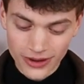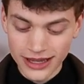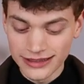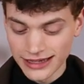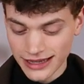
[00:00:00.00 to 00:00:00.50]
but
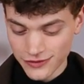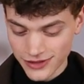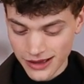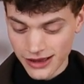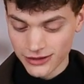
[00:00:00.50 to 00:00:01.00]
I didn't have
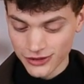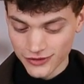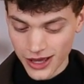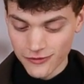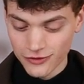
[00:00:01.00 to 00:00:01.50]
a lot of
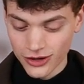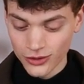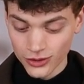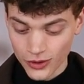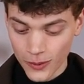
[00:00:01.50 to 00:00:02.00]
time for
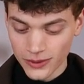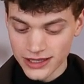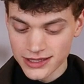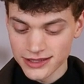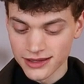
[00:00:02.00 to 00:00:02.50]
other
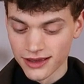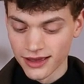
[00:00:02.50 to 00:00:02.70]
hobbies